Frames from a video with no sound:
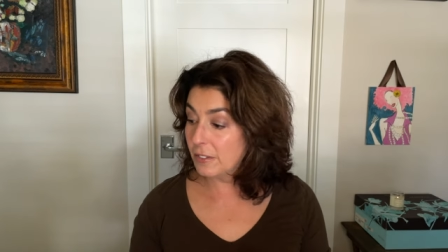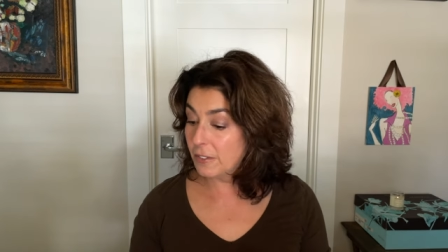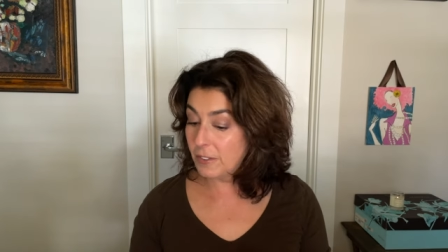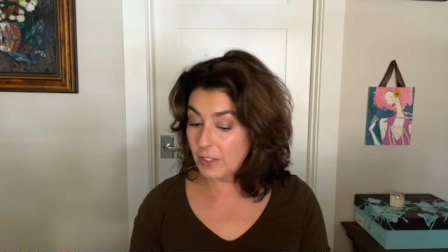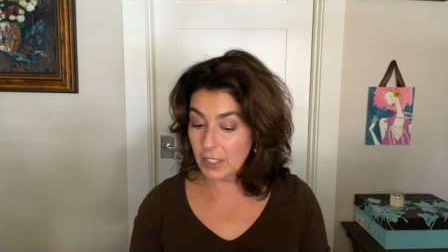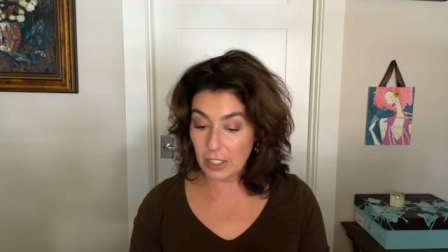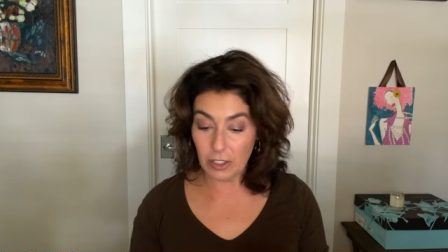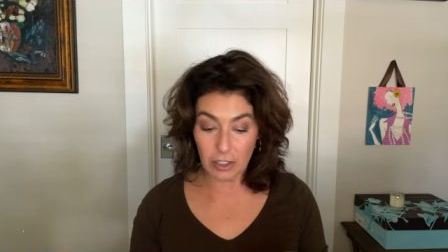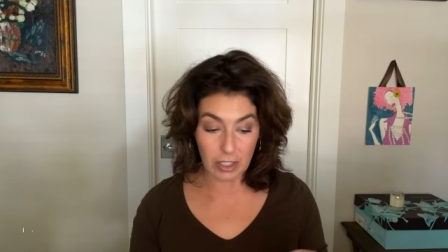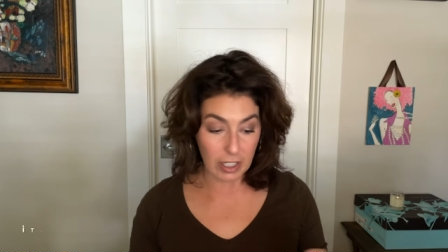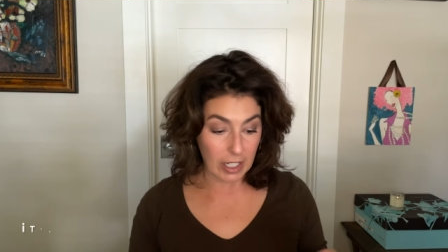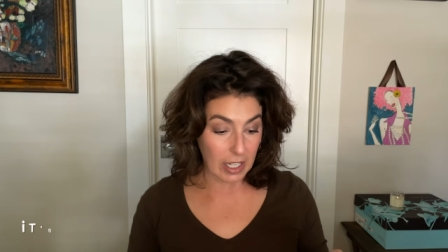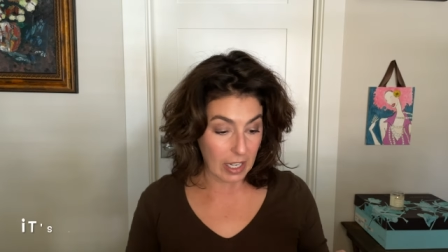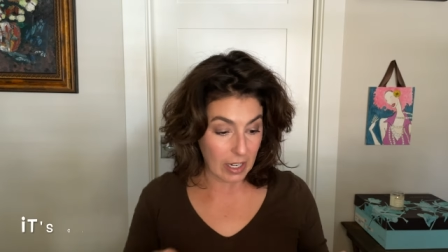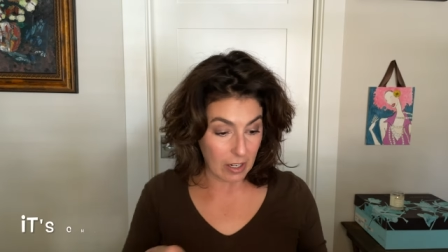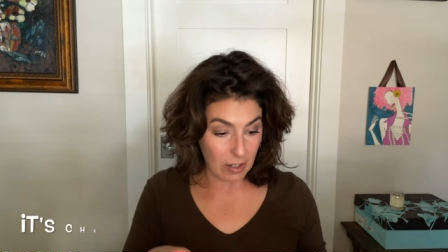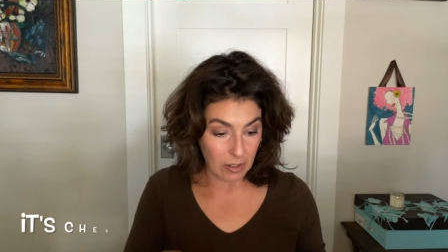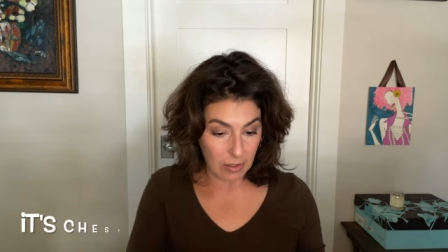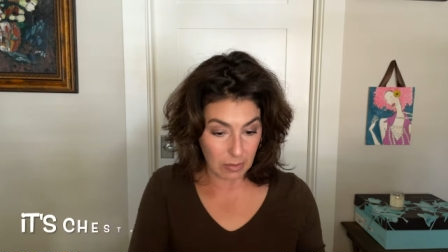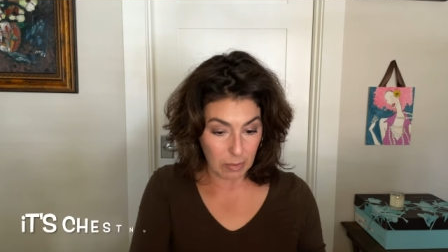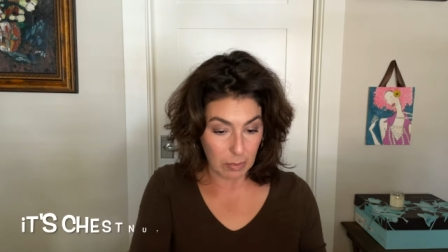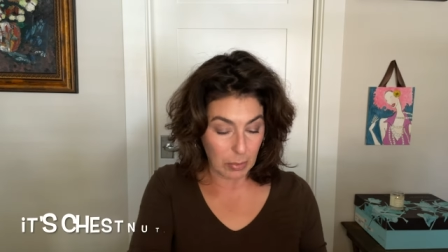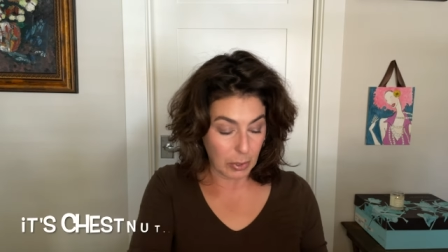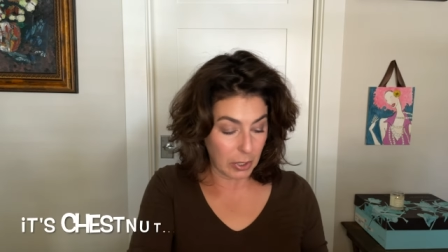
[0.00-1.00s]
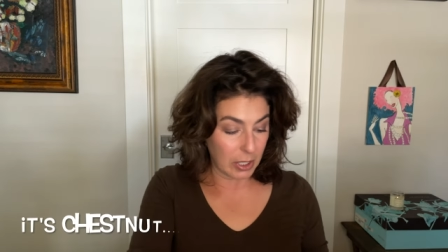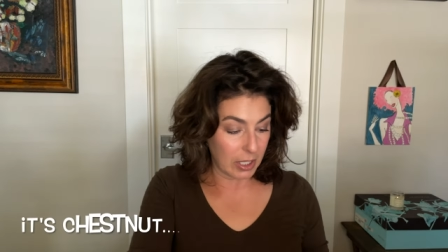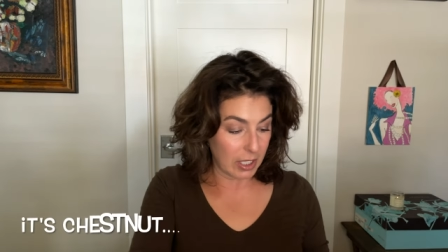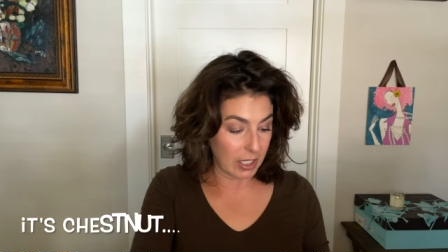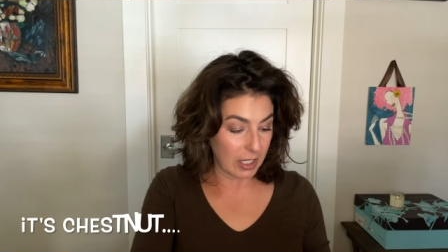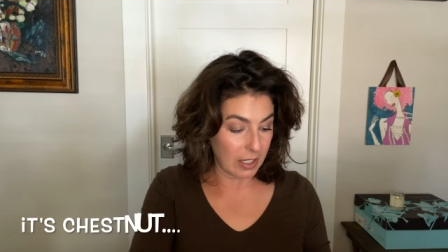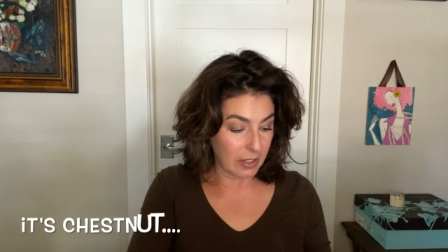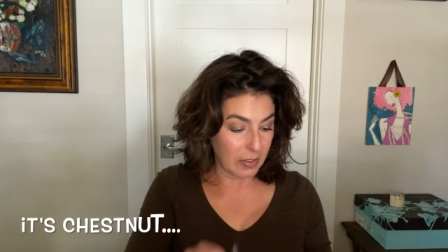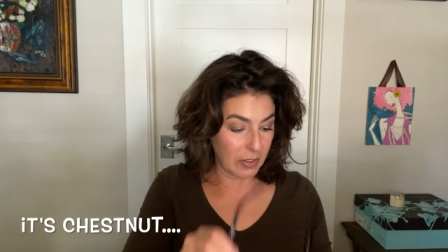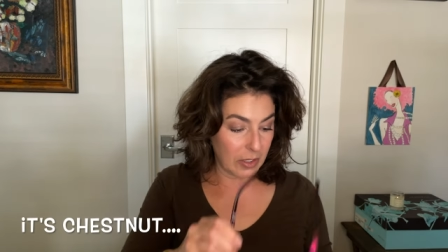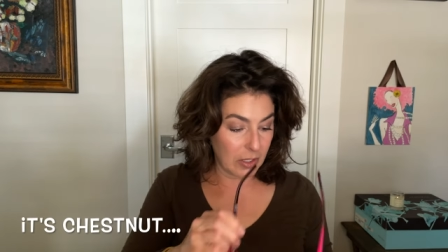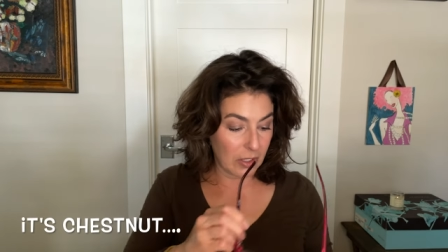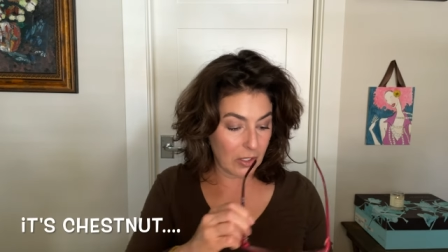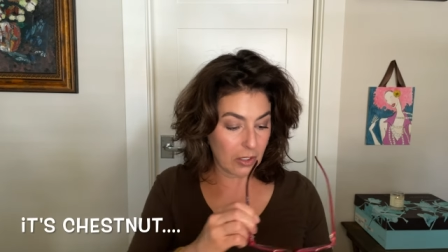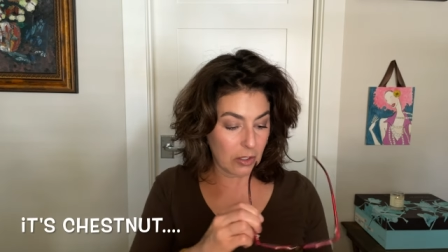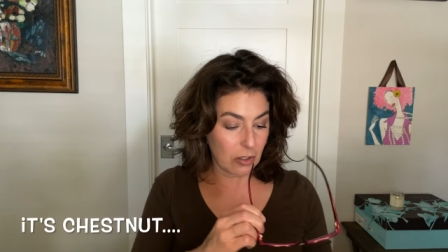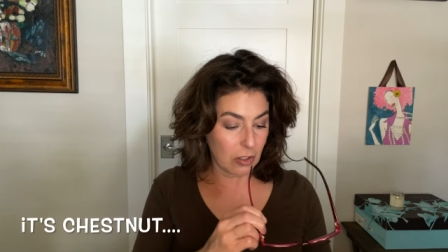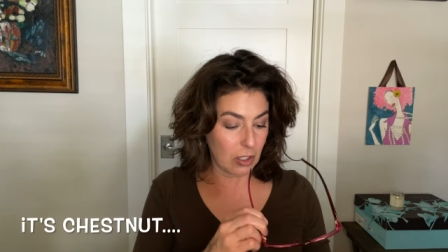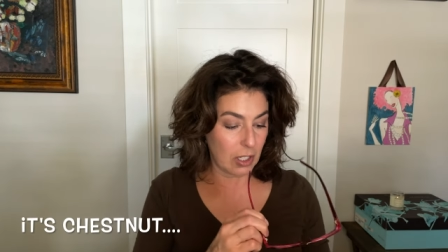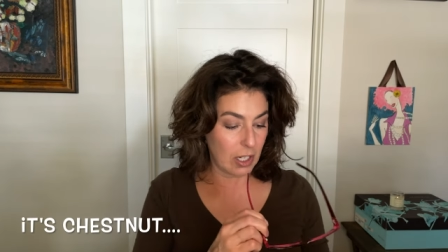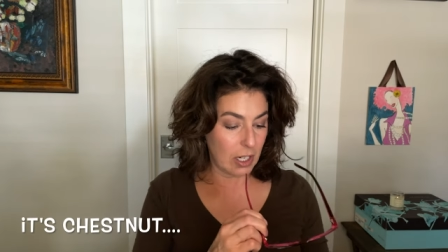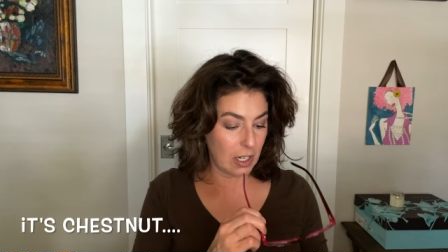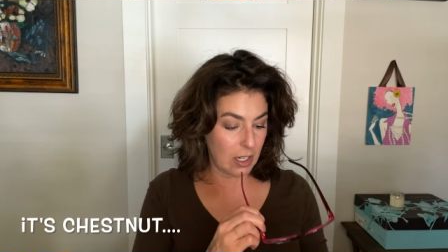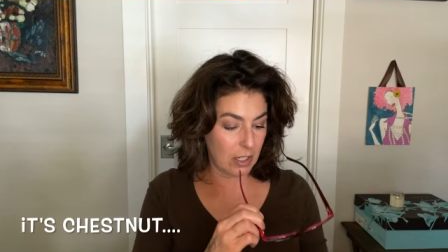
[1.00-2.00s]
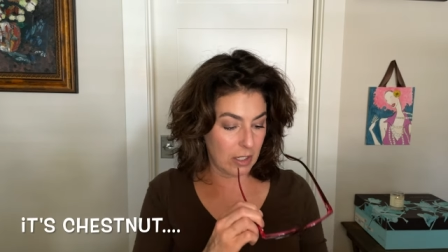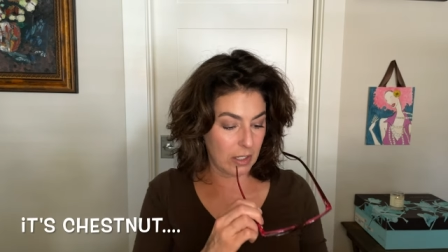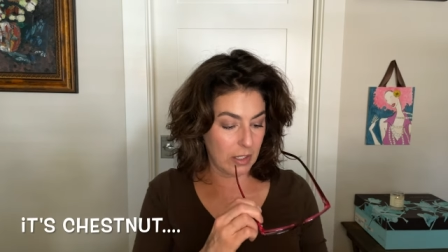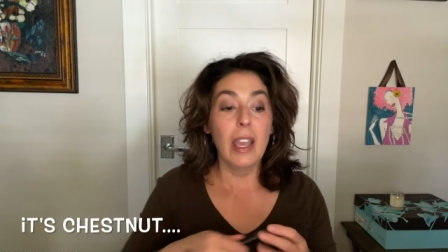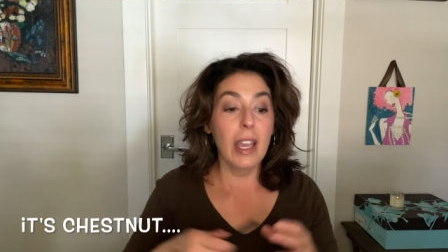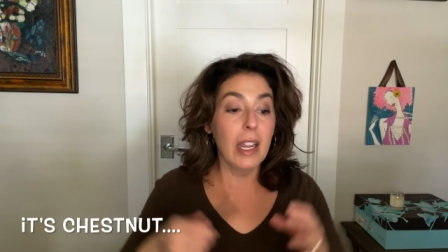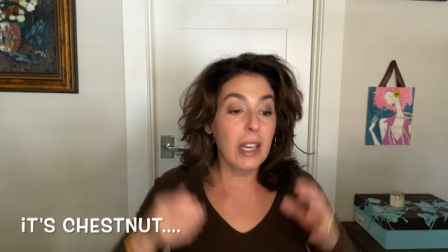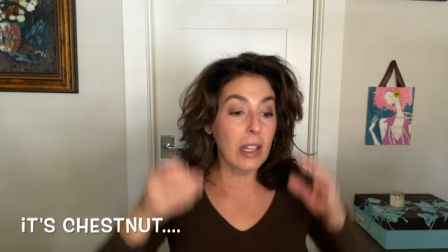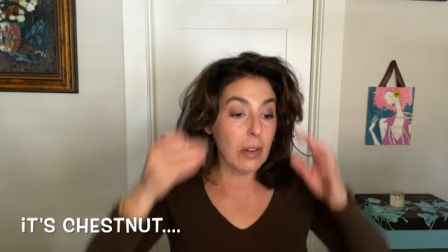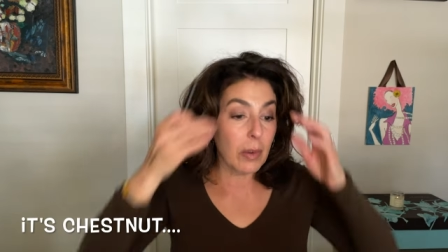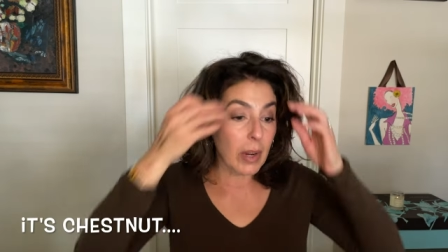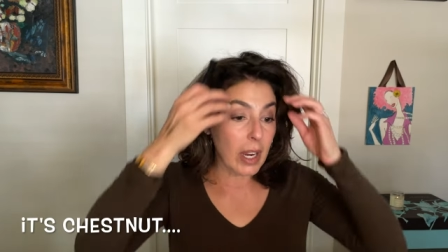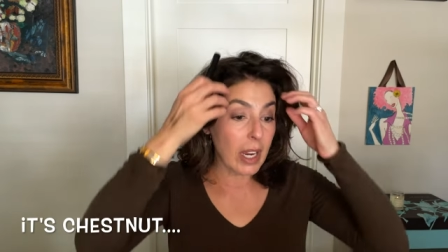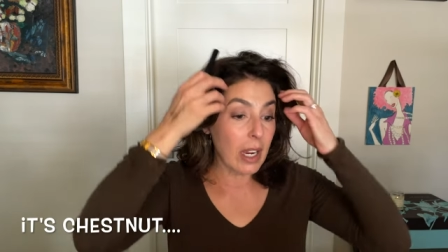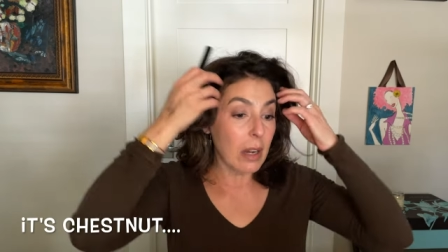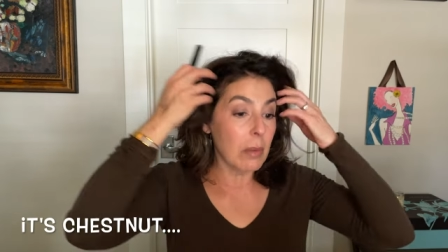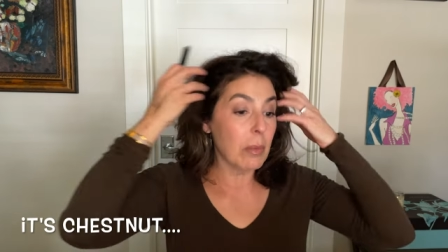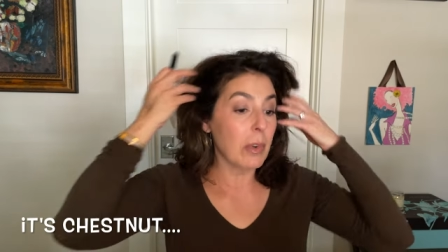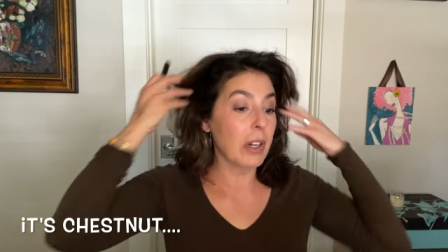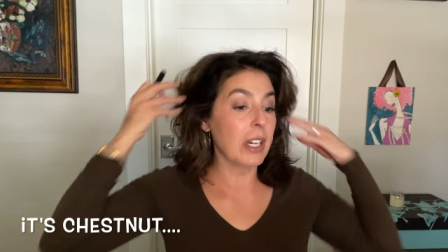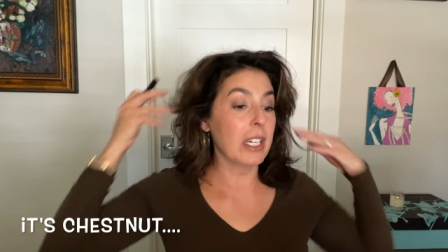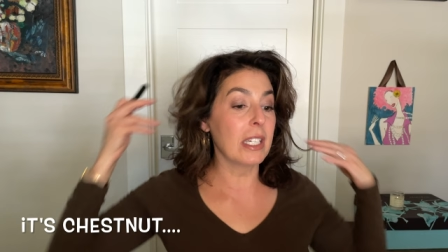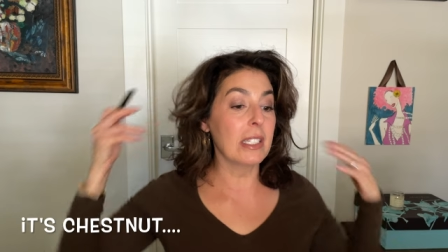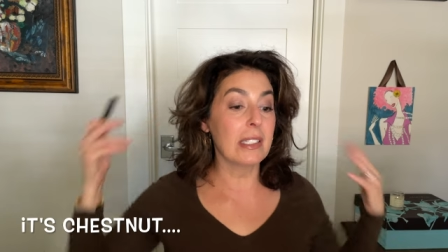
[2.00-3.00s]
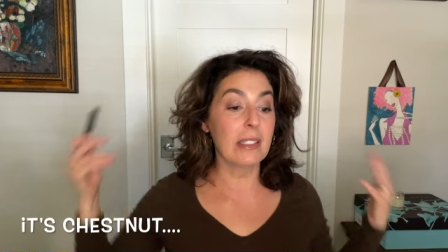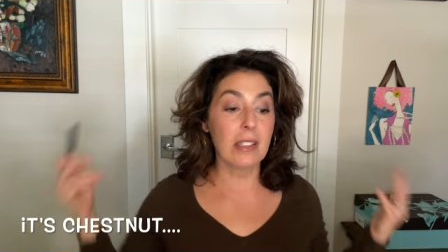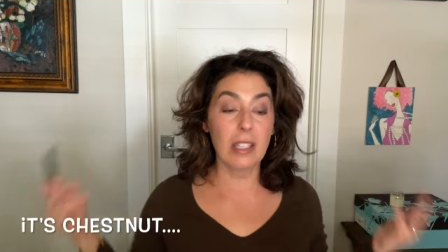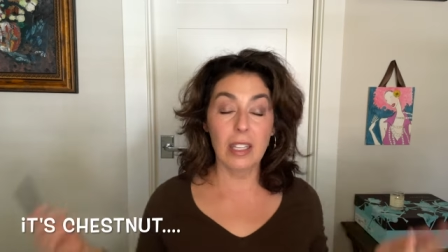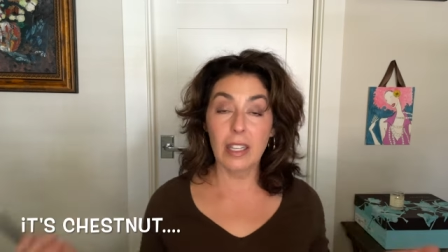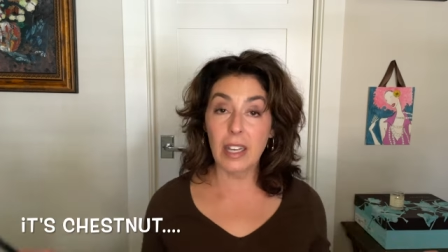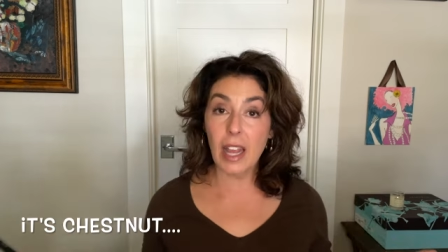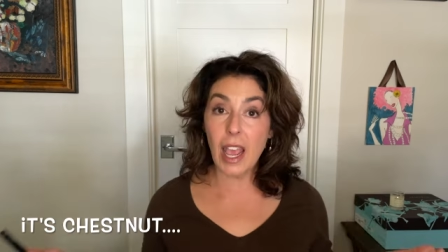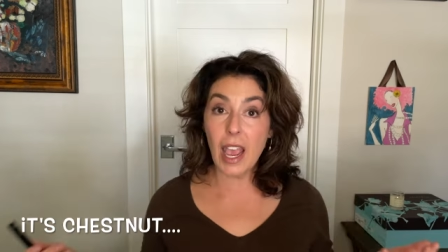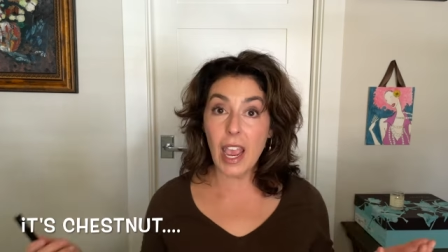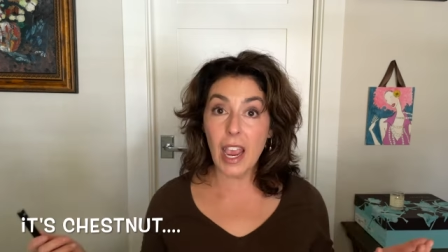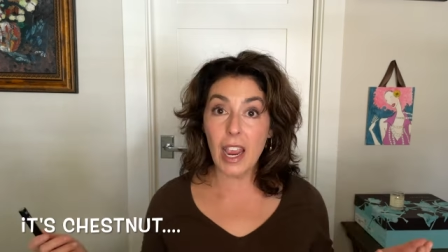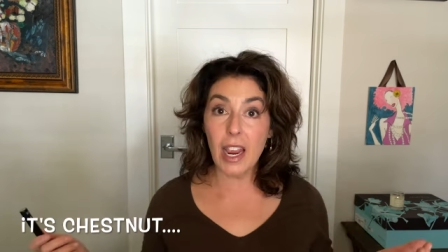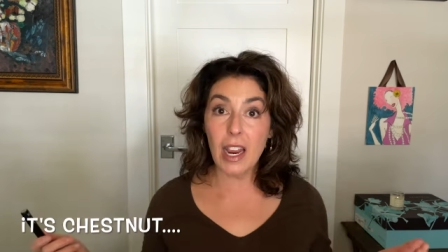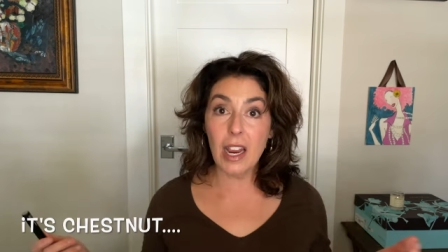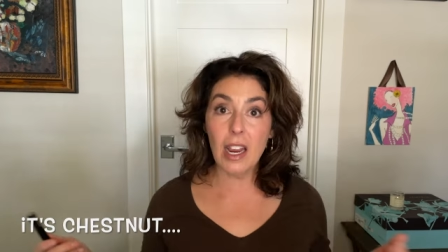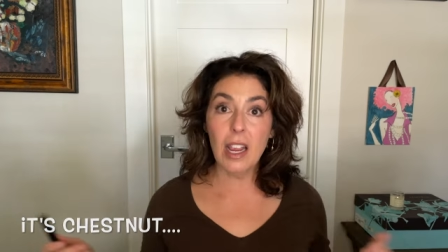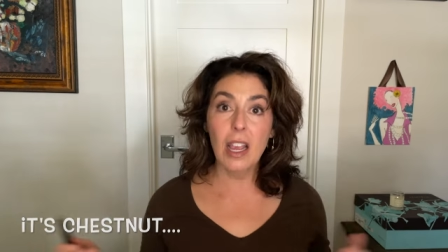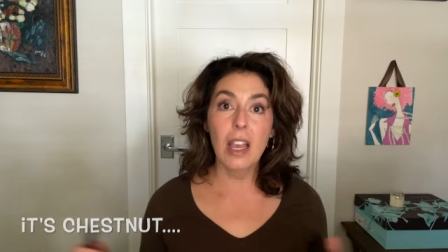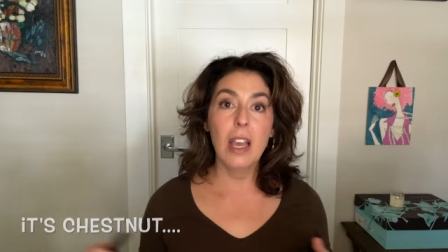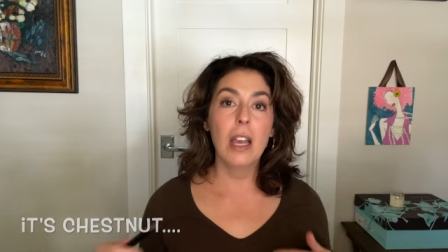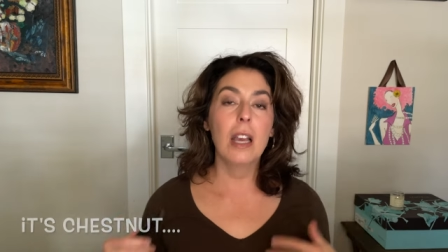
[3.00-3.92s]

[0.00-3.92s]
figure it out and put it on the screen. Anyway, I'm wearing it today.